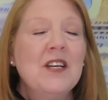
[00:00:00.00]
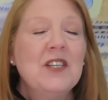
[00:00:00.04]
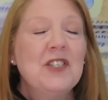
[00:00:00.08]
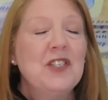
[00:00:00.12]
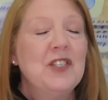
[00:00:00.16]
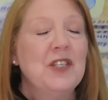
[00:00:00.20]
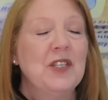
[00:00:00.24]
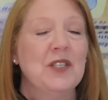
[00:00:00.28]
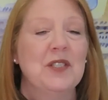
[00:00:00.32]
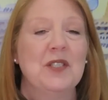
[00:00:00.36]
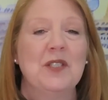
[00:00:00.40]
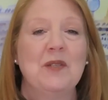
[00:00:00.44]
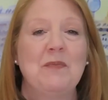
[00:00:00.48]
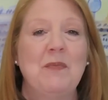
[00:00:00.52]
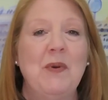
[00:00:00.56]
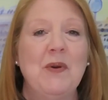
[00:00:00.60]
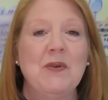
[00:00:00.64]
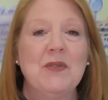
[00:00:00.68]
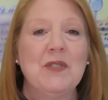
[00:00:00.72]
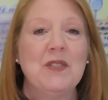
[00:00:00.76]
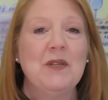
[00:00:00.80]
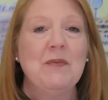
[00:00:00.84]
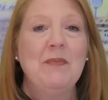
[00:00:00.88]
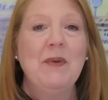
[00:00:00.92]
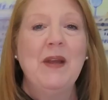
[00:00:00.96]
She is
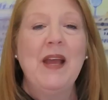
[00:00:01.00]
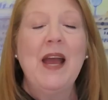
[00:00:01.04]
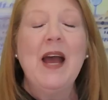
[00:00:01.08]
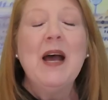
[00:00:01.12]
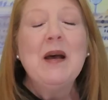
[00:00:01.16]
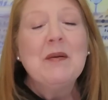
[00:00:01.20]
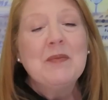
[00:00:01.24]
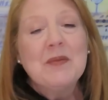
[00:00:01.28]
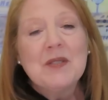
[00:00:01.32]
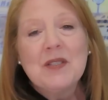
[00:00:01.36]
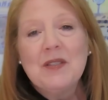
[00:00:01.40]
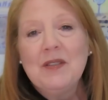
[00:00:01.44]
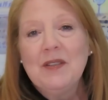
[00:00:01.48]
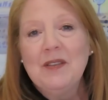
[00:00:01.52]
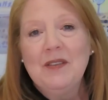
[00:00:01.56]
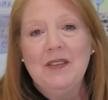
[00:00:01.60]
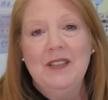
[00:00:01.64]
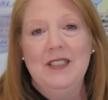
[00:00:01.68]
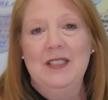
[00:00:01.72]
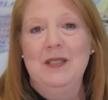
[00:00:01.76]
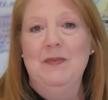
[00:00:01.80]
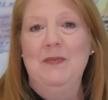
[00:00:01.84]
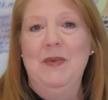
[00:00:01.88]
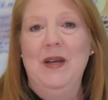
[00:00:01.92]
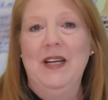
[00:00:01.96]
supposed to be
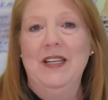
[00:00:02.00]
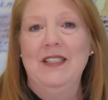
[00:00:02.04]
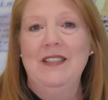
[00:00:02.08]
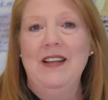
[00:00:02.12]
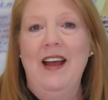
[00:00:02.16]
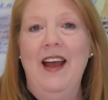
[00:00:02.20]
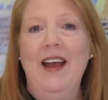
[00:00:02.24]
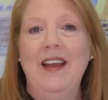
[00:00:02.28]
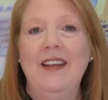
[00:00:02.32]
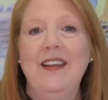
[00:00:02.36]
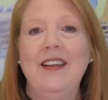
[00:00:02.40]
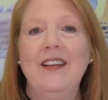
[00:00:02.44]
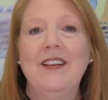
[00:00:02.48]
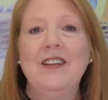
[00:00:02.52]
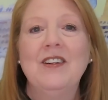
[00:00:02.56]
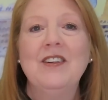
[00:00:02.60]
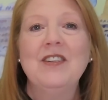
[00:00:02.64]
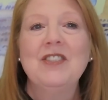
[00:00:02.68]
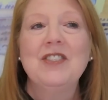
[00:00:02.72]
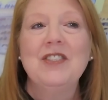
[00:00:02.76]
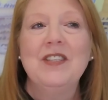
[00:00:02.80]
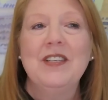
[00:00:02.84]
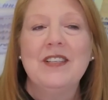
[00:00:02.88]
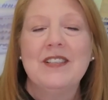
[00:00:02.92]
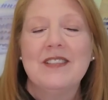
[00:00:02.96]
absolutely
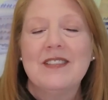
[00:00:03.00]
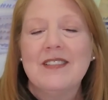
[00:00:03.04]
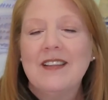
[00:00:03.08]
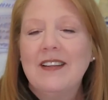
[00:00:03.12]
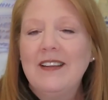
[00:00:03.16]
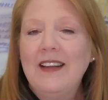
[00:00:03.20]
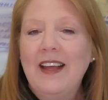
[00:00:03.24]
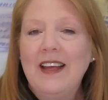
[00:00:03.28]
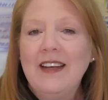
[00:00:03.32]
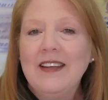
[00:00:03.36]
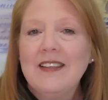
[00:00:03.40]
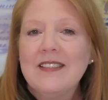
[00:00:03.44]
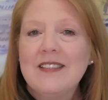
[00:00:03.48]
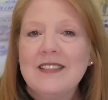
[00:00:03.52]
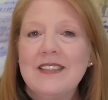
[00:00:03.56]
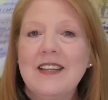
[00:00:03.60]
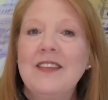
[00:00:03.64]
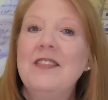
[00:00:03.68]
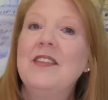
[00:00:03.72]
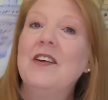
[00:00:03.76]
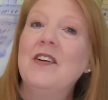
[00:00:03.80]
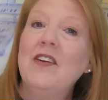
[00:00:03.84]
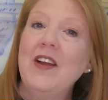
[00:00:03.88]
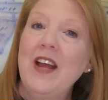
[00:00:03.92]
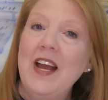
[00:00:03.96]
spectacular. She is the latest
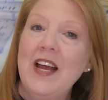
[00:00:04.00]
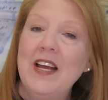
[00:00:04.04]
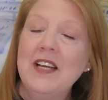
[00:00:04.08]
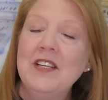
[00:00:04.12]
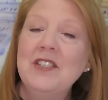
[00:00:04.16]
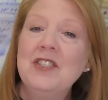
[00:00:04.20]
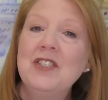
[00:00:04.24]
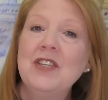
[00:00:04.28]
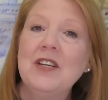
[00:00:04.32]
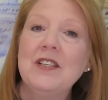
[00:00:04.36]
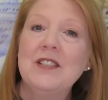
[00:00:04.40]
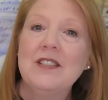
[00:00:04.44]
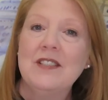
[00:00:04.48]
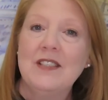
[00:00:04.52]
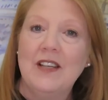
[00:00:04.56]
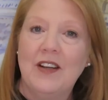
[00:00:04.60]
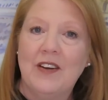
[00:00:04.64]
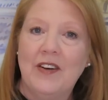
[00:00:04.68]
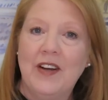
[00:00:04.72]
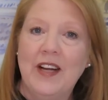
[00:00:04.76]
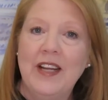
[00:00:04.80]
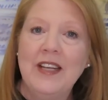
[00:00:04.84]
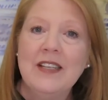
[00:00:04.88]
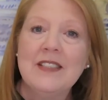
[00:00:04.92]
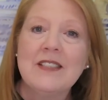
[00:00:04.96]
in their Edge
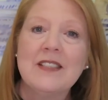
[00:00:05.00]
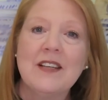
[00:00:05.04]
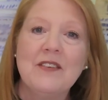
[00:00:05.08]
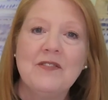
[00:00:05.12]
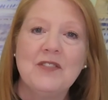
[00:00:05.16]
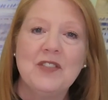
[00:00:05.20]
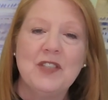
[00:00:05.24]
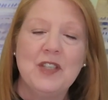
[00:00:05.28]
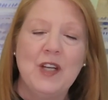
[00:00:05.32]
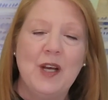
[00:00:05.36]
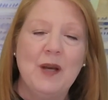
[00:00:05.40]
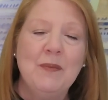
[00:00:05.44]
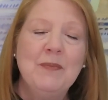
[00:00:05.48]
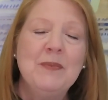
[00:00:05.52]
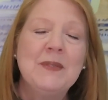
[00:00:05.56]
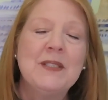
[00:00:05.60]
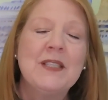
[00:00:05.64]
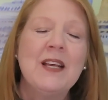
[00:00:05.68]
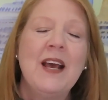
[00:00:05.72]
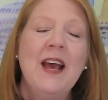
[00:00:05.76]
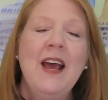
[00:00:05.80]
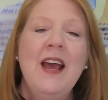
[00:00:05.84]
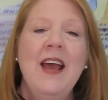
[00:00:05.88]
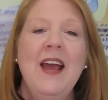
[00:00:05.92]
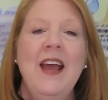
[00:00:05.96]
series of
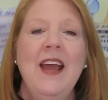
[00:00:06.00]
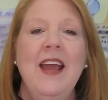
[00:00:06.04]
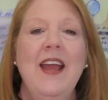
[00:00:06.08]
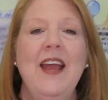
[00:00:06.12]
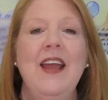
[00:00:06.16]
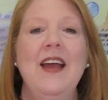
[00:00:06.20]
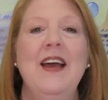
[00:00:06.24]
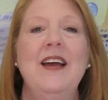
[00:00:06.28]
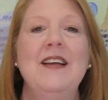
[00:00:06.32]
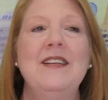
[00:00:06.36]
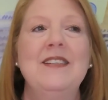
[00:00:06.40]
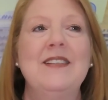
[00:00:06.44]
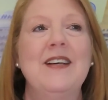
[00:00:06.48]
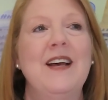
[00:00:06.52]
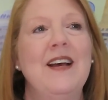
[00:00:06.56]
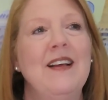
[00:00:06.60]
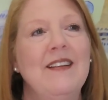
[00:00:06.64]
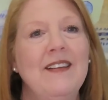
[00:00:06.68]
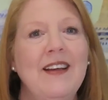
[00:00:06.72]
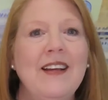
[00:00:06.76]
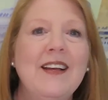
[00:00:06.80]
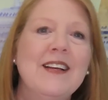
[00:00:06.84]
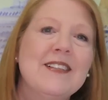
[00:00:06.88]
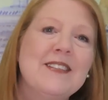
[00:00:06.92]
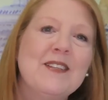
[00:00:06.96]
ships, and
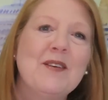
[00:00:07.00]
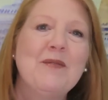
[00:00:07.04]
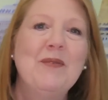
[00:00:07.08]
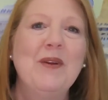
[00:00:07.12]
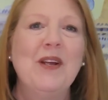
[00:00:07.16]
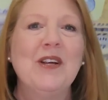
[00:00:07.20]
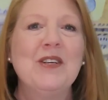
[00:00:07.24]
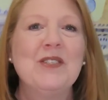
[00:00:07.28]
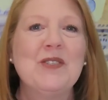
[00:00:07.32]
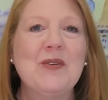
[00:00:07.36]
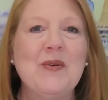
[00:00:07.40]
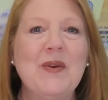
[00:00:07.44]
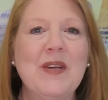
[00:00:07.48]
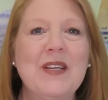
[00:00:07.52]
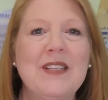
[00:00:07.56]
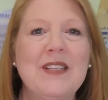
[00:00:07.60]
like I said, we are so